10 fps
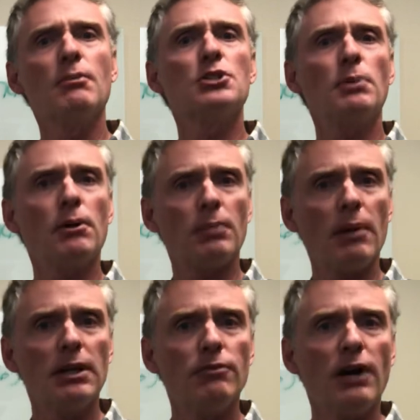most people are
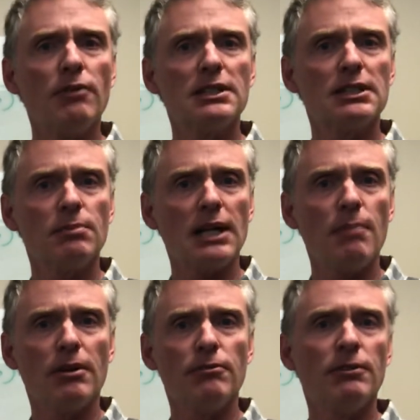probably involved in some
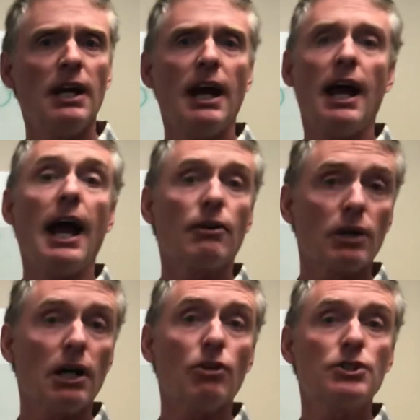type of
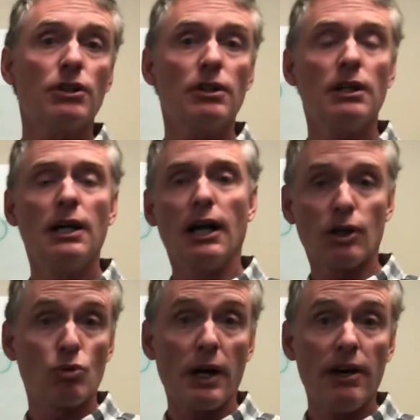agriculture,
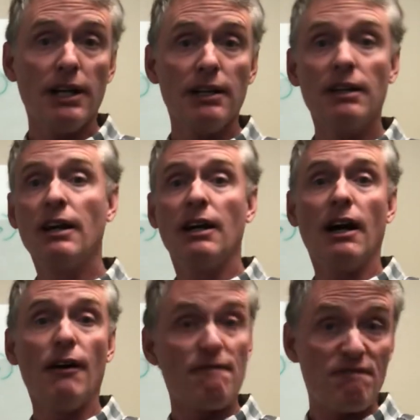agrarian,
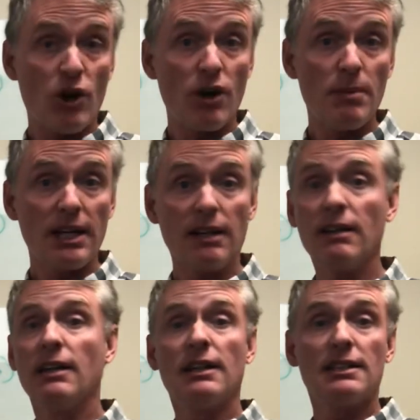farming
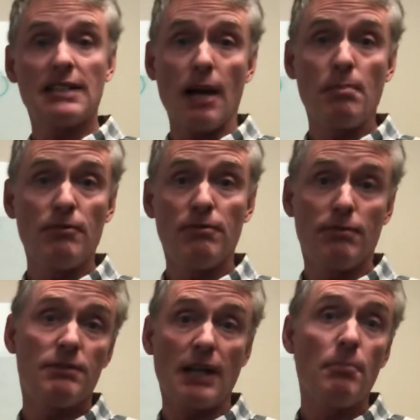type
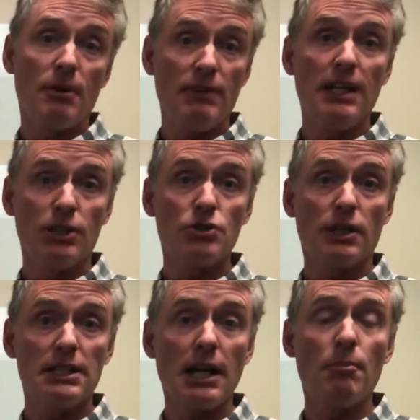of
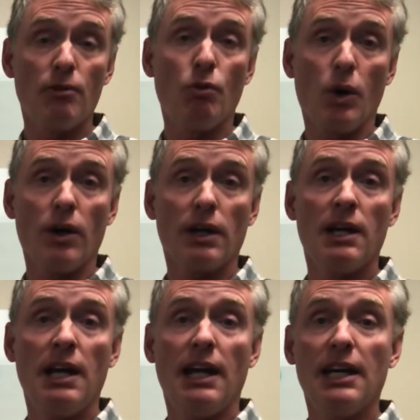industry, type of work.
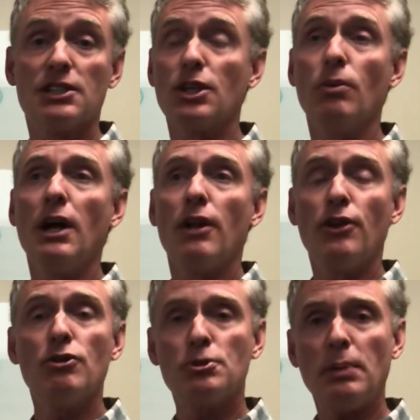And so
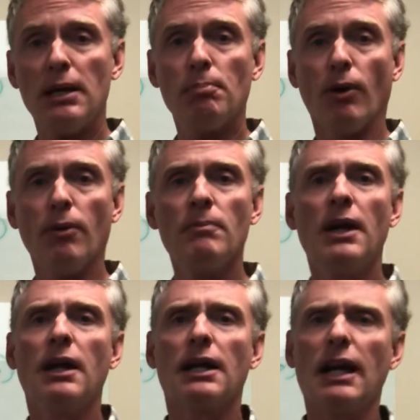those people
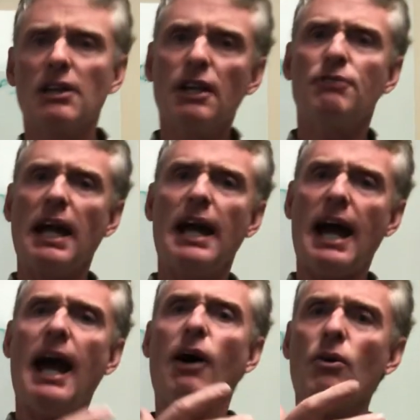live kind of
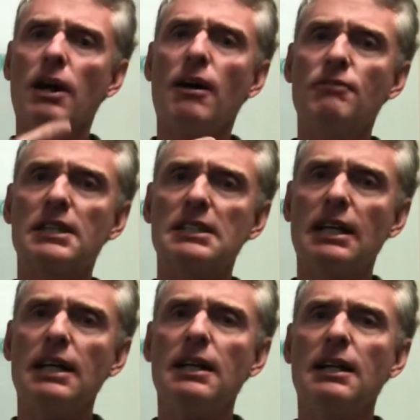out of the
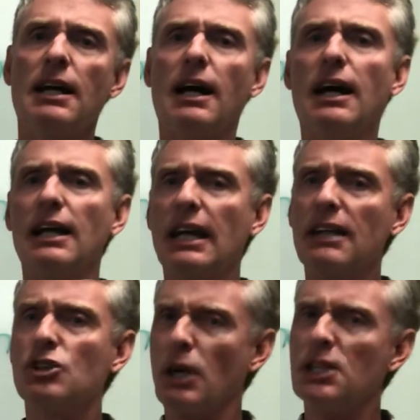city. Get
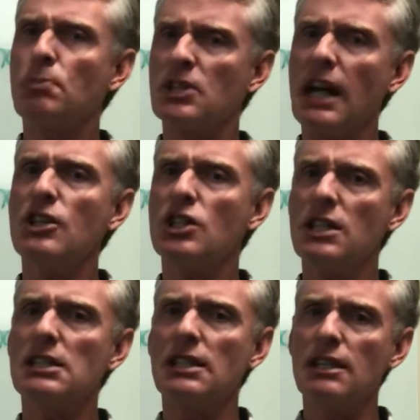transportation
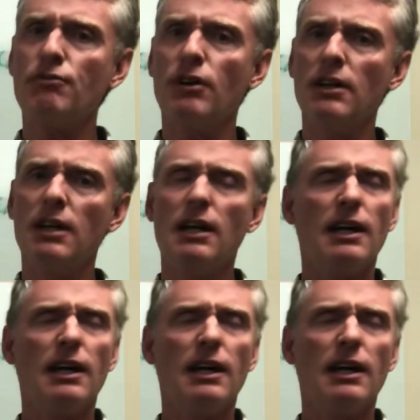is a different